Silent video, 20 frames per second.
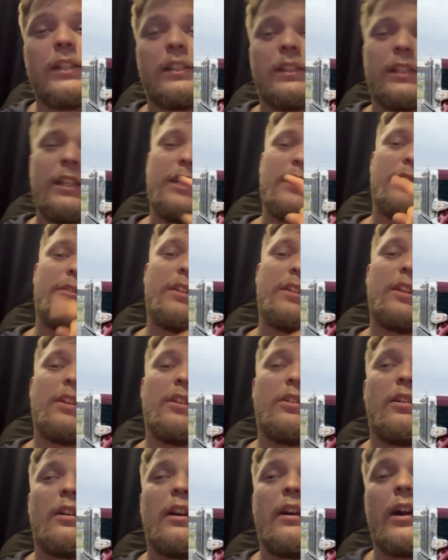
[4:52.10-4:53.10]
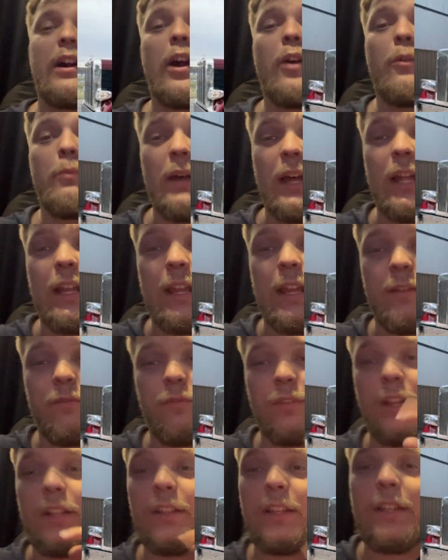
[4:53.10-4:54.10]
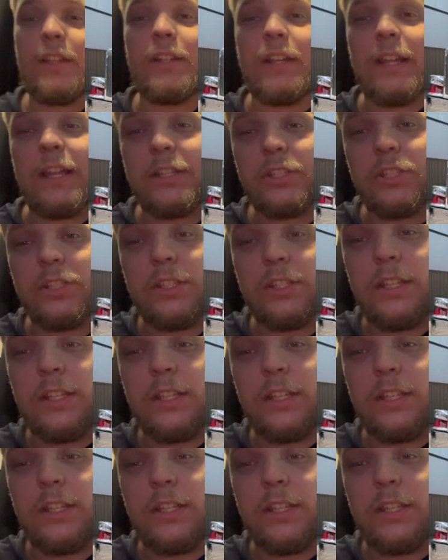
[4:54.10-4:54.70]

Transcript: in a later video uh, how bad Freightliner actually